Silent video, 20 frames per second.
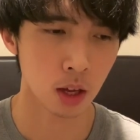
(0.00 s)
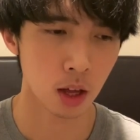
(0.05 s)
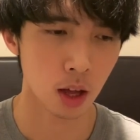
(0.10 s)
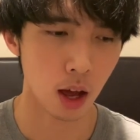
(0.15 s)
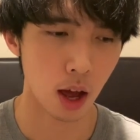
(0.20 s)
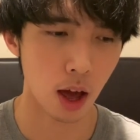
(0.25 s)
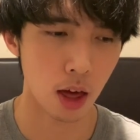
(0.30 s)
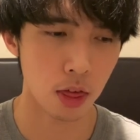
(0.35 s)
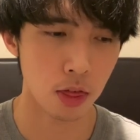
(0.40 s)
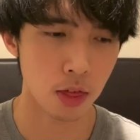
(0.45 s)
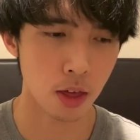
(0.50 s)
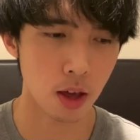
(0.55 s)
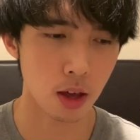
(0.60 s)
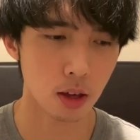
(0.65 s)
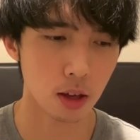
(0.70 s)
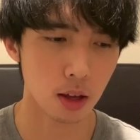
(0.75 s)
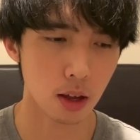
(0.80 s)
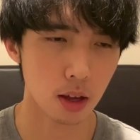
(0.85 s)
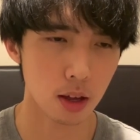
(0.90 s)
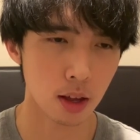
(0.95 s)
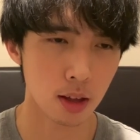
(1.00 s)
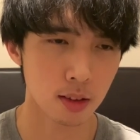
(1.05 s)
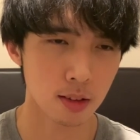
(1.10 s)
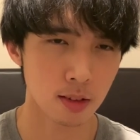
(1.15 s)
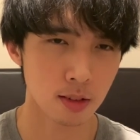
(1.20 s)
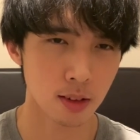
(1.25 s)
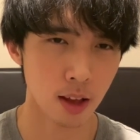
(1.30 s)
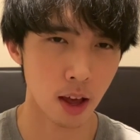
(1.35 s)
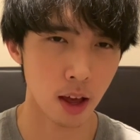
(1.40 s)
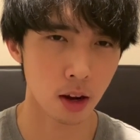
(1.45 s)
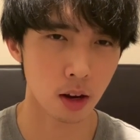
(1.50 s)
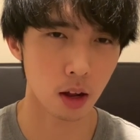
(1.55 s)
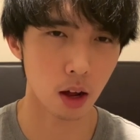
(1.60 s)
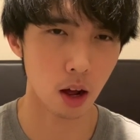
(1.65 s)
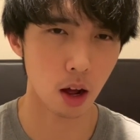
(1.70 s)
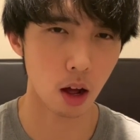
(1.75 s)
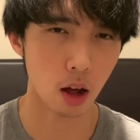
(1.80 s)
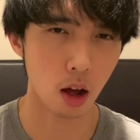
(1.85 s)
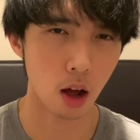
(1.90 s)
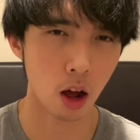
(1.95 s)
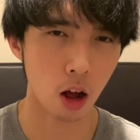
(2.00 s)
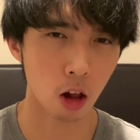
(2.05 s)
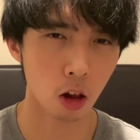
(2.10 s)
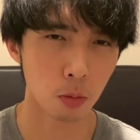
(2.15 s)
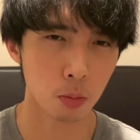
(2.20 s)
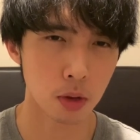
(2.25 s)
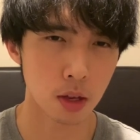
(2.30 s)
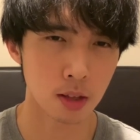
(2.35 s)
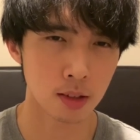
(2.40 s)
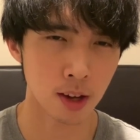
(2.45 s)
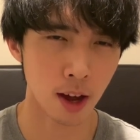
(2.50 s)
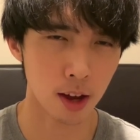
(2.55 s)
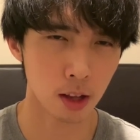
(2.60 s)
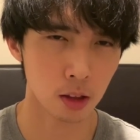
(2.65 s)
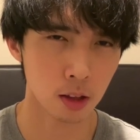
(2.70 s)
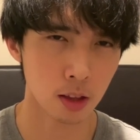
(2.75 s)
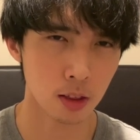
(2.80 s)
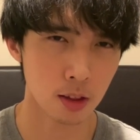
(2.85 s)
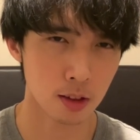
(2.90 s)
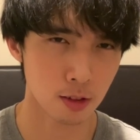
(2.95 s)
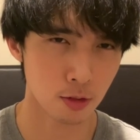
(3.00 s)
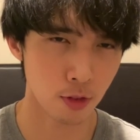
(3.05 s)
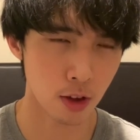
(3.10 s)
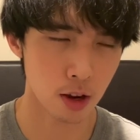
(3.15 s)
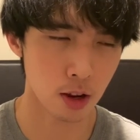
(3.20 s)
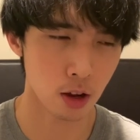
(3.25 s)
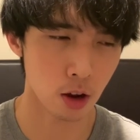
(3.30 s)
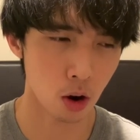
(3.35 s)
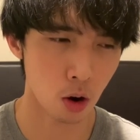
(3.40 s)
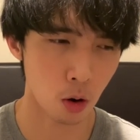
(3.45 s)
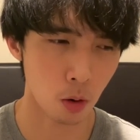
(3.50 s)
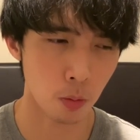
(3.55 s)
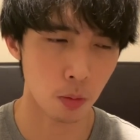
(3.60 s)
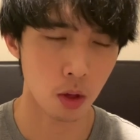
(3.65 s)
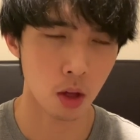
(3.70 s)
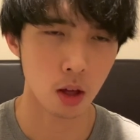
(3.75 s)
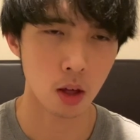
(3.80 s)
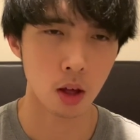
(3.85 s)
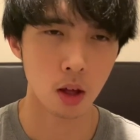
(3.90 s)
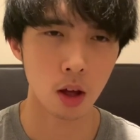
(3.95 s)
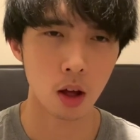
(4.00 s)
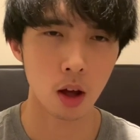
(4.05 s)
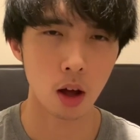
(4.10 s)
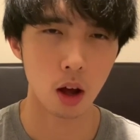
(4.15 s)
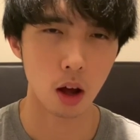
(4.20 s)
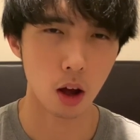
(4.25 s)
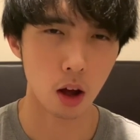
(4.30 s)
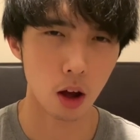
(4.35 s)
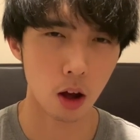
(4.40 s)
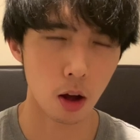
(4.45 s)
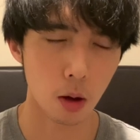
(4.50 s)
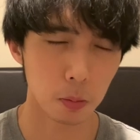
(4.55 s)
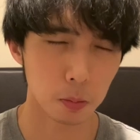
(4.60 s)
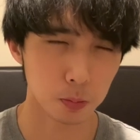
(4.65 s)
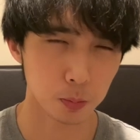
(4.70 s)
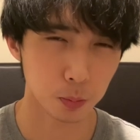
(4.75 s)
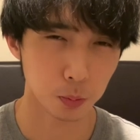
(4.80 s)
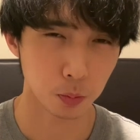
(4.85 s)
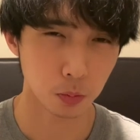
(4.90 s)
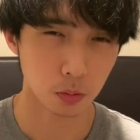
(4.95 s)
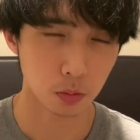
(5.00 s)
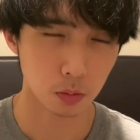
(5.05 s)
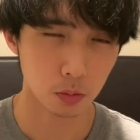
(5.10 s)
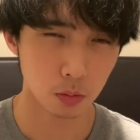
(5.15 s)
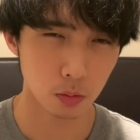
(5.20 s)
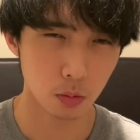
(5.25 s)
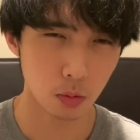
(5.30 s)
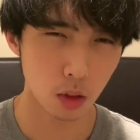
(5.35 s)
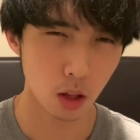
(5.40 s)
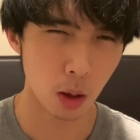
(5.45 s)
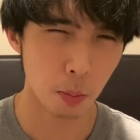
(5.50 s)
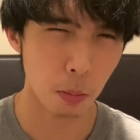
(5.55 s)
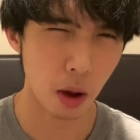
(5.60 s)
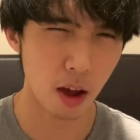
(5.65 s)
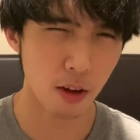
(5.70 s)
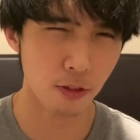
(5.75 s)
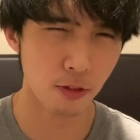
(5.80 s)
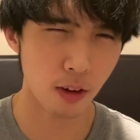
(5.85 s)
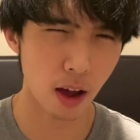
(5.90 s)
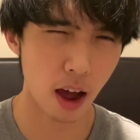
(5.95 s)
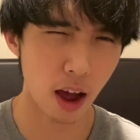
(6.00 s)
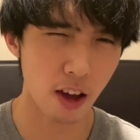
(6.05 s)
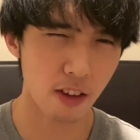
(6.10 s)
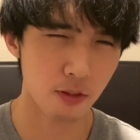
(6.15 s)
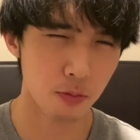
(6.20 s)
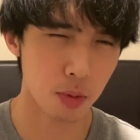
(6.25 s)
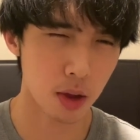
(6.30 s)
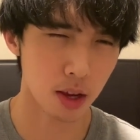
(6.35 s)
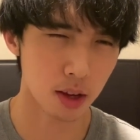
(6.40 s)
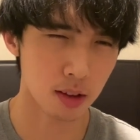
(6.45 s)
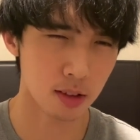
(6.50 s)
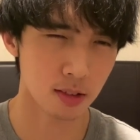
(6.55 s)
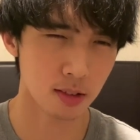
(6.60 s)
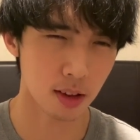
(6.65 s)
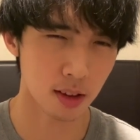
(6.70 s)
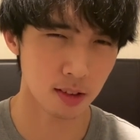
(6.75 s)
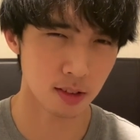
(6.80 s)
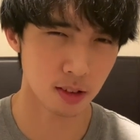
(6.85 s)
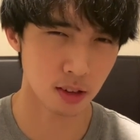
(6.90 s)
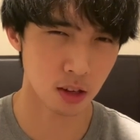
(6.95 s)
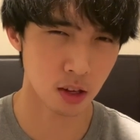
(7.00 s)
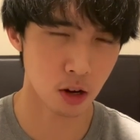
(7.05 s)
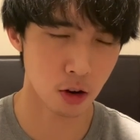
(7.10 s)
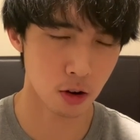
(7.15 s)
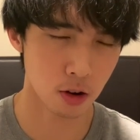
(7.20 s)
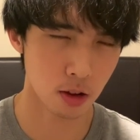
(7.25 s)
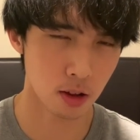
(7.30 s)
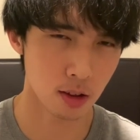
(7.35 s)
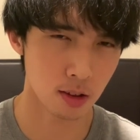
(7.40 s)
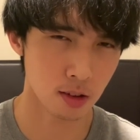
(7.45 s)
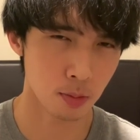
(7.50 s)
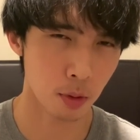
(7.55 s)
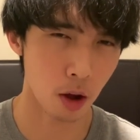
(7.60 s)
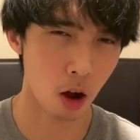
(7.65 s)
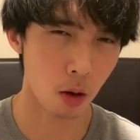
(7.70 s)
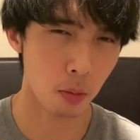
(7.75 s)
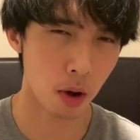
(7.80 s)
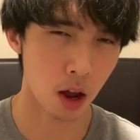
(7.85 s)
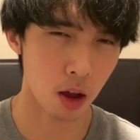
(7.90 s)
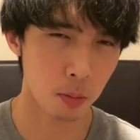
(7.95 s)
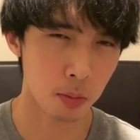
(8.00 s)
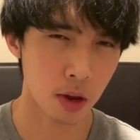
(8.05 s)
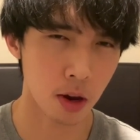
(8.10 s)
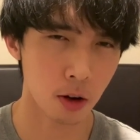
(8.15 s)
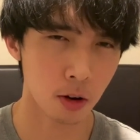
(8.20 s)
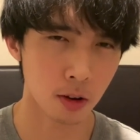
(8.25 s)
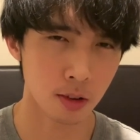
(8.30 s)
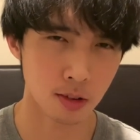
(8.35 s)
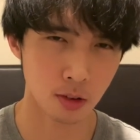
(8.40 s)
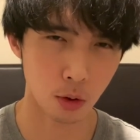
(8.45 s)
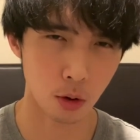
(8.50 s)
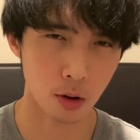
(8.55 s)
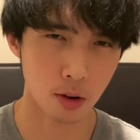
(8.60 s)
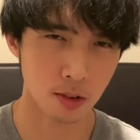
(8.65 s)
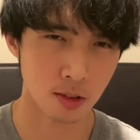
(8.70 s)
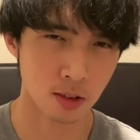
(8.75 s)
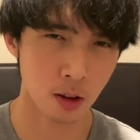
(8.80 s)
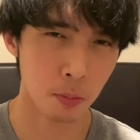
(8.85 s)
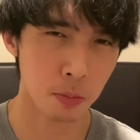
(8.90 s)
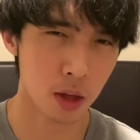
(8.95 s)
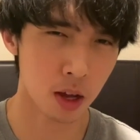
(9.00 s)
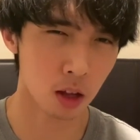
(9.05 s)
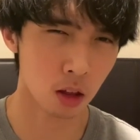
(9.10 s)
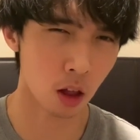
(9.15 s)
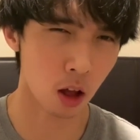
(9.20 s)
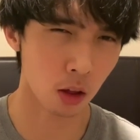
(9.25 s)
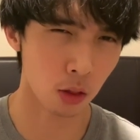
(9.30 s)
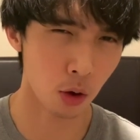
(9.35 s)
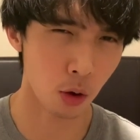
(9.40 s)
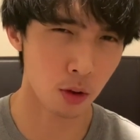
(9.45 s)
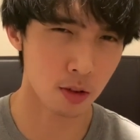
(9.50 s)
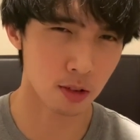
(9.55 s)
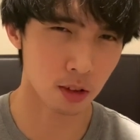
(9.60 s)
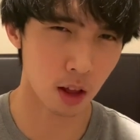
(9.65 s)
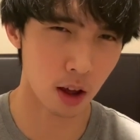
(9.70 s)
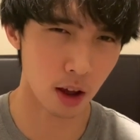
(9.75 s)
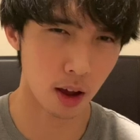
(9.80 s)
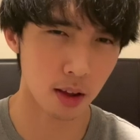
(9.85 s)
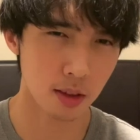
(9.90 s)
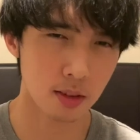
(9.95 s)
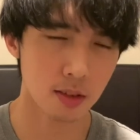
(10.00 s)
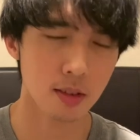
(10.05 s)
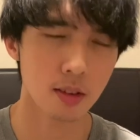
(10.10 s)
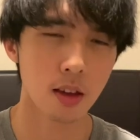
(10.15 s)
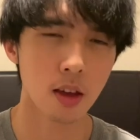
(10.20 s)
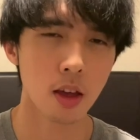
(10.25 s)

I think instead I'll be titling this video uh, my five biggest insecurities about my appearance or something along those lines.